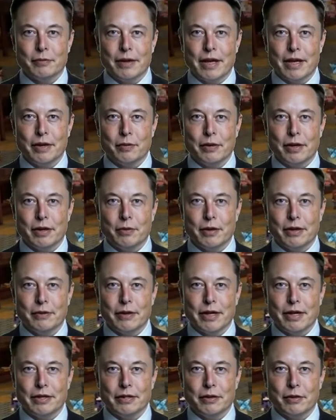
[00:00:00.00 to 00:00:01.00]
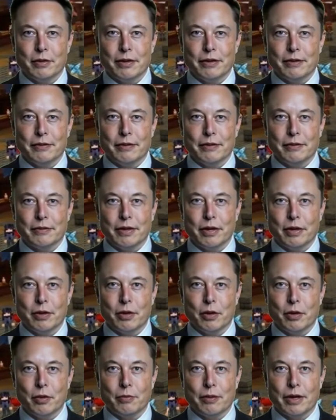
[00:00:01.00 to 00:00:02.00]
BattleBit Remastered, a
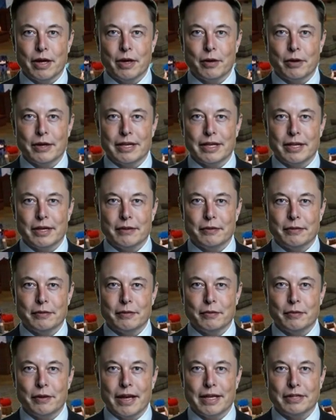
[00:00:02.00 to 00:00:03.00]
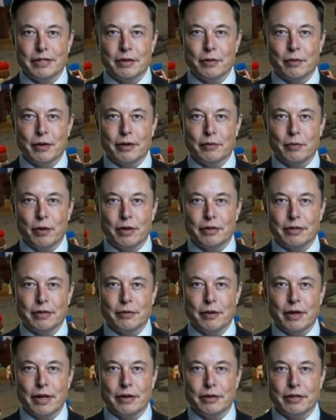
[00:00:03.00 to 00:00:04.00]
low-poly, massively
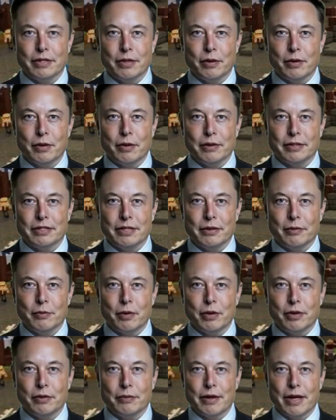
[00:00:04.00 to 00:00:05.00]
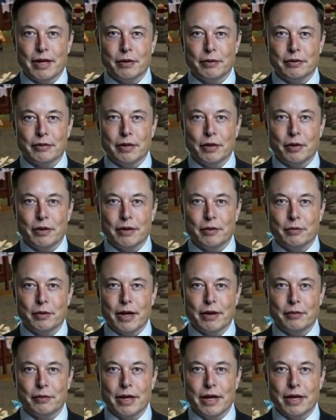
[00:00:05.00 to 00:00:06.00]
multiplayer shooter similar to Battlefield and
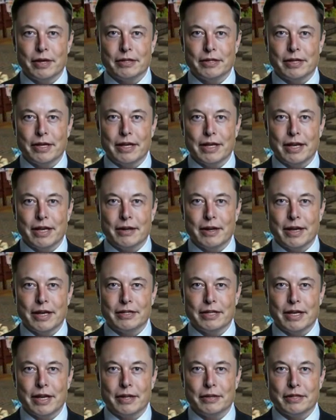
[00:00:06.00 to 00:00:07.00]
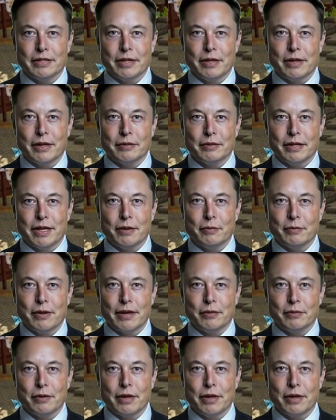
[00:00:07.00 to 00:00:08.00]
Roblox, has gained significant
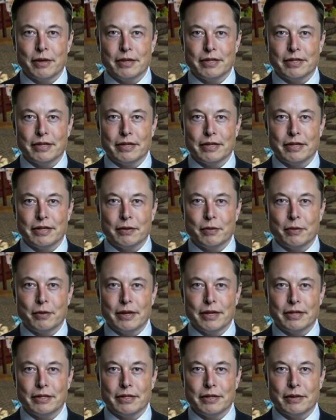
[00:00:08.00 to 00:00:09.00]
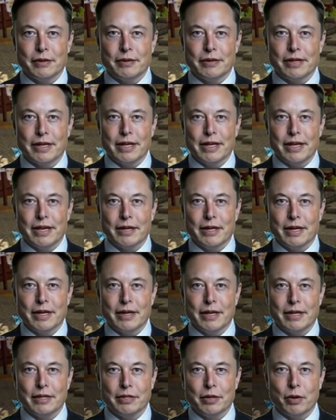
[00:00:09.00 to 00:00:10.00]
popularity since its release.
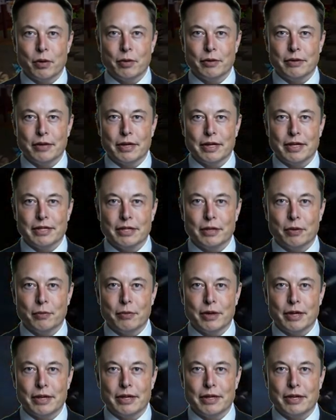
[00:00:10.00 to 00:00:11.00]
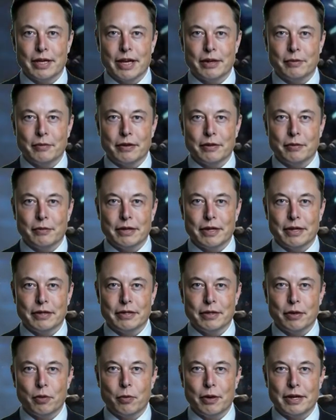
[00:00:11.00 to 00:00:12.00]
It has sold nearly 2 million copies within
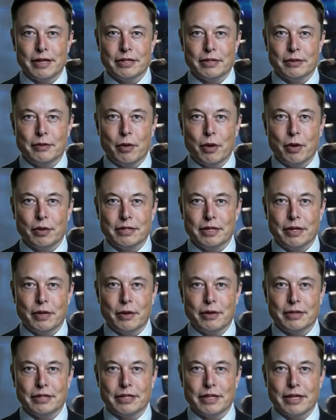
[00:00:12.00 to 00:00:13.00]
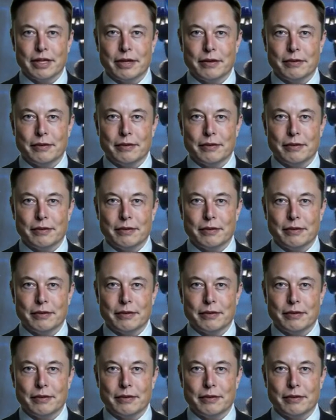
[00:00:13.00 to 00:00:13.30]
2 weeks of launching on Steam.